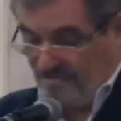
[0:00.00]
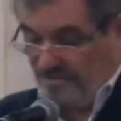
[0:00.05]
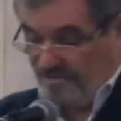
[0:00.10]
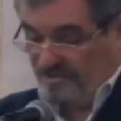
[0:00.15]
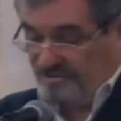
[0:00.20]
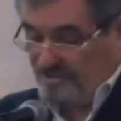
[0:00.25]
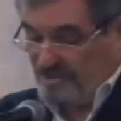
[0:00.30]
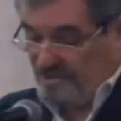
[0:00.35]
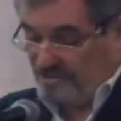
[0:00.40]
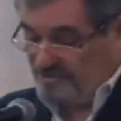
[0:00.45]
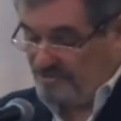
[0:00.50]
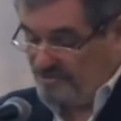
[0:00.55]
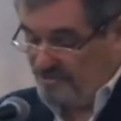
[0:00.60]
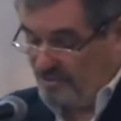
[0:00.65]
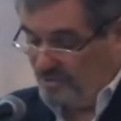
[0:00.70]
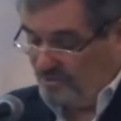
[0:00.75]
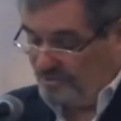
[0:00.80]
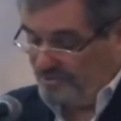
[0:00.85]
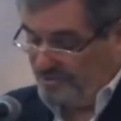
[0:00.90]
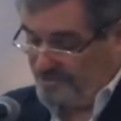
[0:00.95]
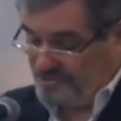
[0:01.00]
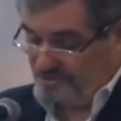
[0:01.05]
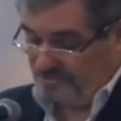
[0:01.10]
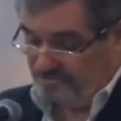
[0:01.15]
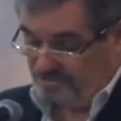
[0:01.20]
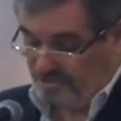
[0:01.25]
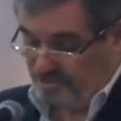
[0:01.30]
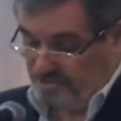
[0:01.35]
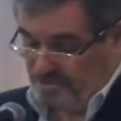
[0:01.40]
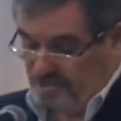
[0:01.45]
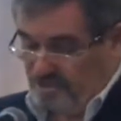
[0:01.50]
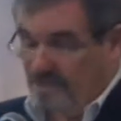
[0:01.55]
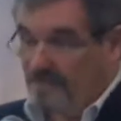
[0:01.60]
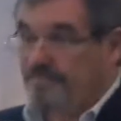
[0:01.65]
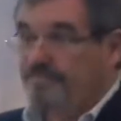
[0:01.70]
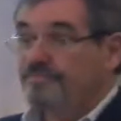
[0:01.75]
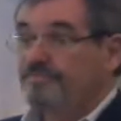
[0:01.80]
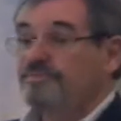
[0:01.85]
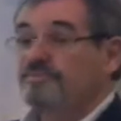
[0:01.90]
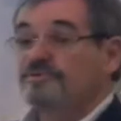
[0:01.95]
They're not going to put
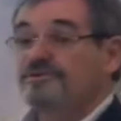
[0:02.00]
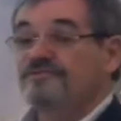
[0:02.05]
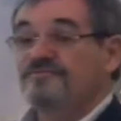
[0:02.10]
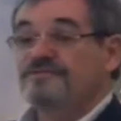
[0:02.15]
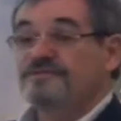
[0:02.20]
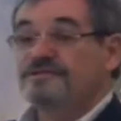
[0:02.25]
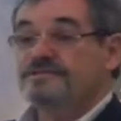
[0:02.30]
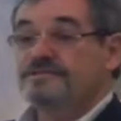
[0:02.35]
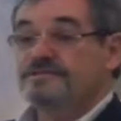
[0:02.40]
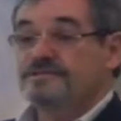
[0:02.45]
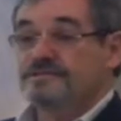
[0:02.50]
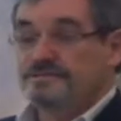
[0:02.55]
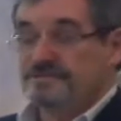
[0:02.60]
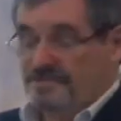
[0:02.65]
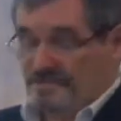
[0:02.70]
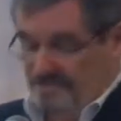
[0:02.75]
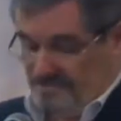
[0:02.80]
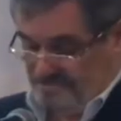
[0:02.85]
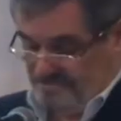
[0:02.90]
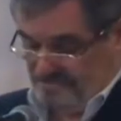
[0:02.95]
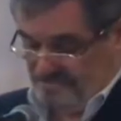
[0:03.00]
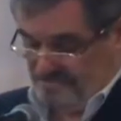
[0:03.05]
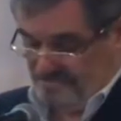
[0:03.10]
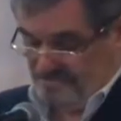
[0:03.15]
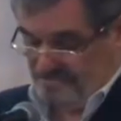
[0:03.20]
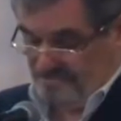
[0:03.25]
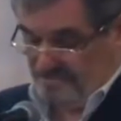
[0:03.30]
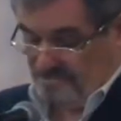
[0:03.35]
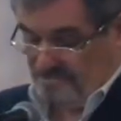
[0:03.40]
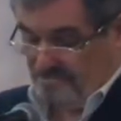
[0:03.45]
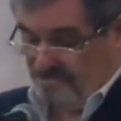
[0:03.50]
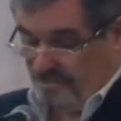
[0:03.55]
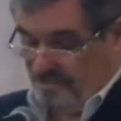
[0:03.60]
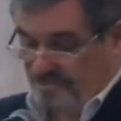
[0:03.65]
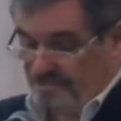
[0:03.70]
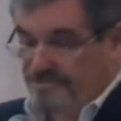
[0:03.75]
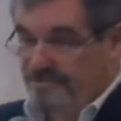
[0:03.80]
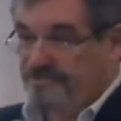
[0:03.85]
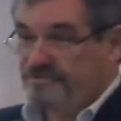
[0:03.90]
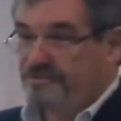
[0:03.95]
up with visas,
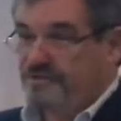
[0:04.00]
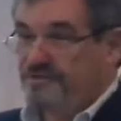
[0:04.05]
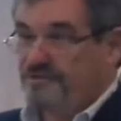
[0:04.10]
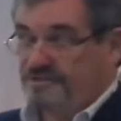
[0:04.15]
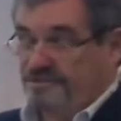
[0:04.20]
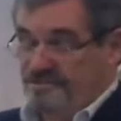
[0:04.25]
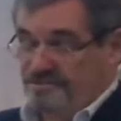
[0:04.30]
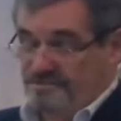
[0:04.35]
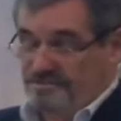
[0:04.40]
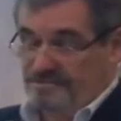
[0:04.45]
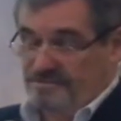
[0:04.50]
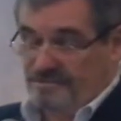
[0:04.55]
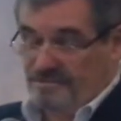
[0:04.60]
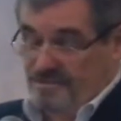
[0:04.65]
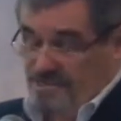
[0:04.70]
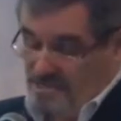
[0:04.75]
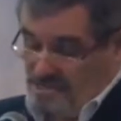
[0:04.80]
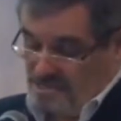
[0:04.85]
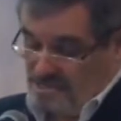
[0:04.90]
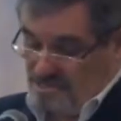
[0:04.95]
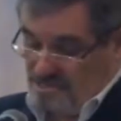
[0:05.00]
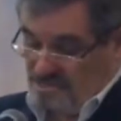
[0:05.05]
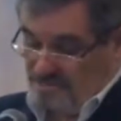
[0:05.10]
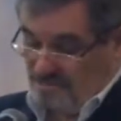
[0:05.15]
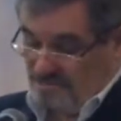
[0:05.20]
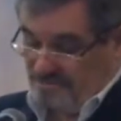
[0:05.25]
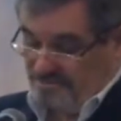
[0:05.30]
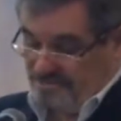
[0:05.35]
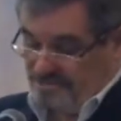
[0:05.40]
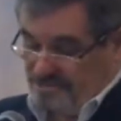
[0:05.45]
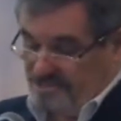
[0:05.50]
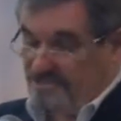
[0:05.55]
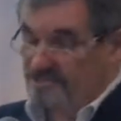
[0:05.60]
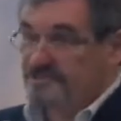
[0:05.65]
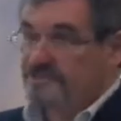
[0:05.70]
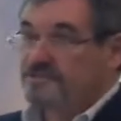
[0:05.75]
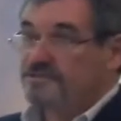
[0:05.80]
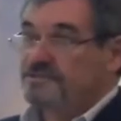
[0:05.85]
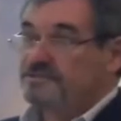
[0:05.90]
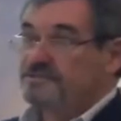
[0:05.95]
border crossings,
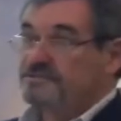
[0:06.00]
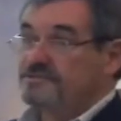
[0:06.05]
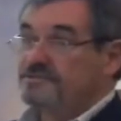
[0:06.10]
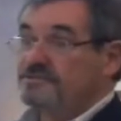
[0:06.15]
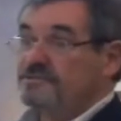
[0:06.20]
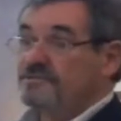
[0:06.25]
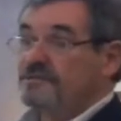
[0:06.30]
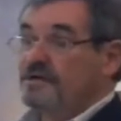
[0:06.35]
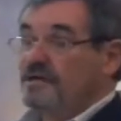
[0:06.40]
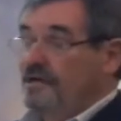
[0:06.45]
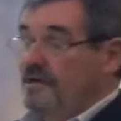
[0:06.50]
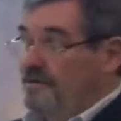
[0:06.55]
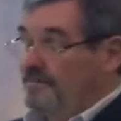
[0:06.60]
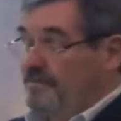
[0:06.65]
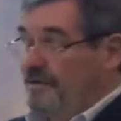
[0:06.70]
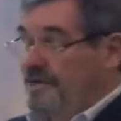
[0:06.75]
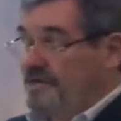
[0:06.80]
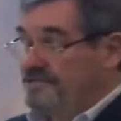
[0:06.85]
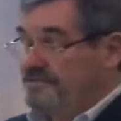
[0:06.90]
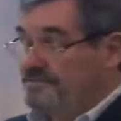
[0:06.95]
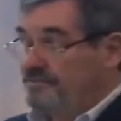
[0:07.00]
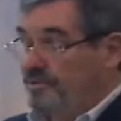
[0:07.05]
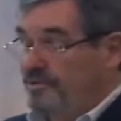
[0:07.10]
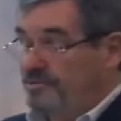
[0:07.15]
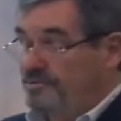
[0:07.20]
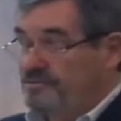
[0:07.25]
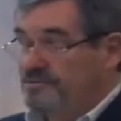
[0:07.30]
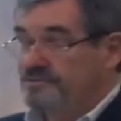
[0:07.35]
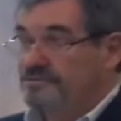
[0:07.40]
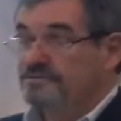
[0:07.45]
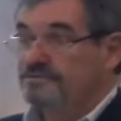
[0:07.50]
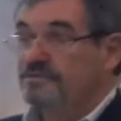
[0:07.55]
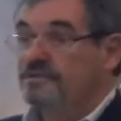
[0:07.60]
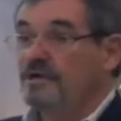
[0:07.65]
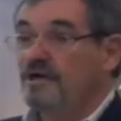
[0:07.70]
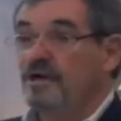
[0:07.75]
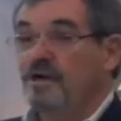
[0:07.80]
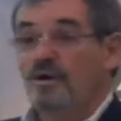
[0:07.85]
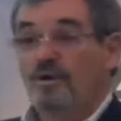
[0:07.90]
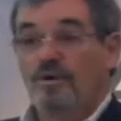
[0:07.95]
limitations, passports,
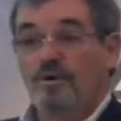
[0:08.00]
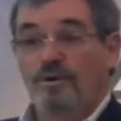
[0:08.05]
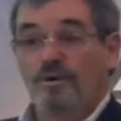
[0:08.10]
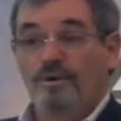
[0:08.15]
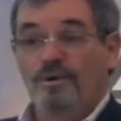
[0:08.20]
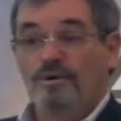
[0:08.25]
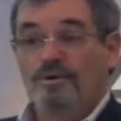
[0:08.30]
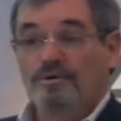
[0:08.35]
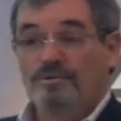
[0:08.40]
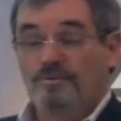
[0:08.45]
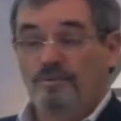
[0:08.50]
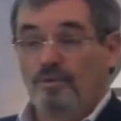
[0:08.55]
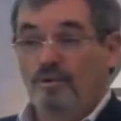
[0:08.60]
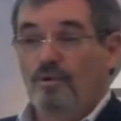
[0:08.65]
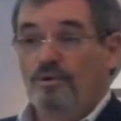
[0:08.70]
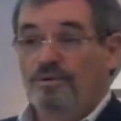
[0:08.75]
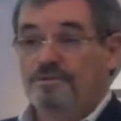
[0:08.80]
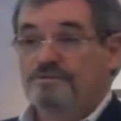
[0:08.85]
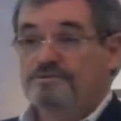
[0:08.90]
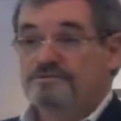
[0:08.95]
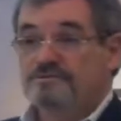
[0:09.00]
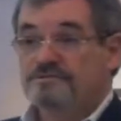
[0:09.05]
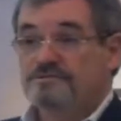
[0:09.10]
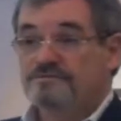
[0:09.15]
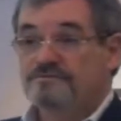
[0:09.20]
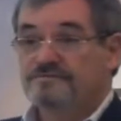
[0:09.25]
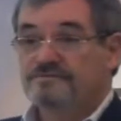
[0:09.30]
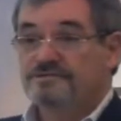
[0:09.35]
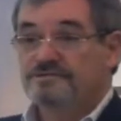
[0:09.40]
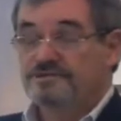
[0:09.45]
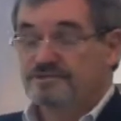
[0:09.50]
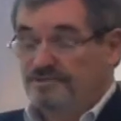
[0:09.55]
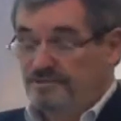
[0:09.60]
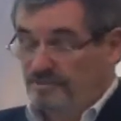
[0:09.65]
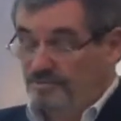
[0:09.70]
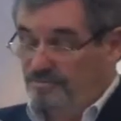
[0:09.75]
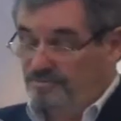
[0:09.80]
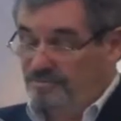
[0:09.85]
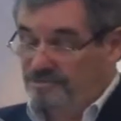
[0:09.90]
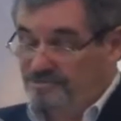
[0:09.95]
or wars for
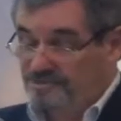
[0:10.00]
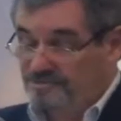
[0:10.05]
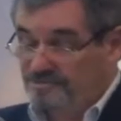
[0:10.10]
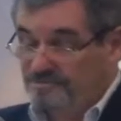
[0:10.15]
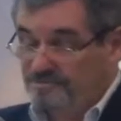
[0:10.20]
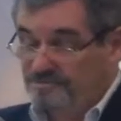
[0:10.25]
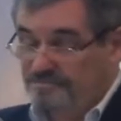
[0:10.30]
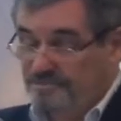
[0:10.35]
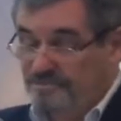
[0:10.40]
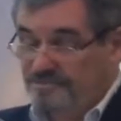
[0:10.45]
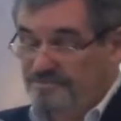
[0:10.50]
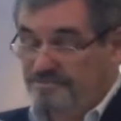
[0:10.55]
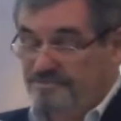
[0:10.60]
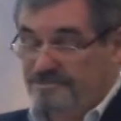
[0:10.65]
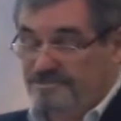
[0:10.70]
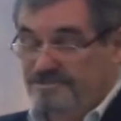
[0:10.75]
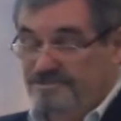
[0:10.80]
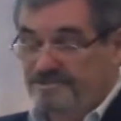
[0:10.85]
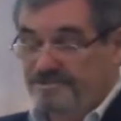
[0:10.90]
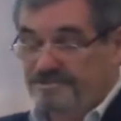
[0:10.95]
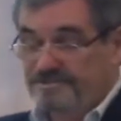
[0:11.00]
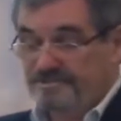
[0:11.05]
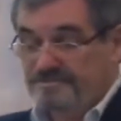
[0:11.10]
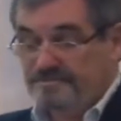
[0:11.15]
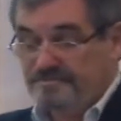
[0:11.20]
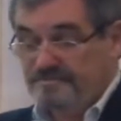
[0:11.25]
geopolitical purposes.